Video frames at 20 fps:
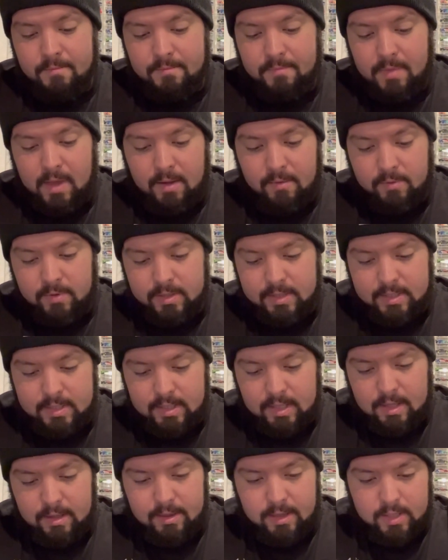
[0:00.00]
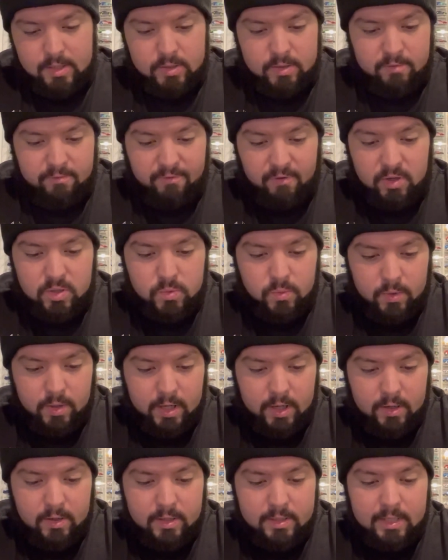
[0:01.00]
it was, this first one
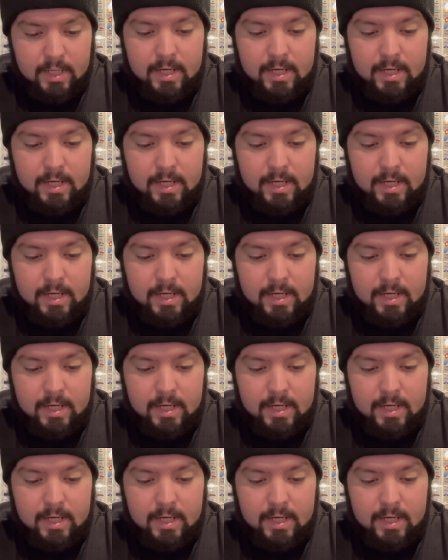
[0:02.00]
here is a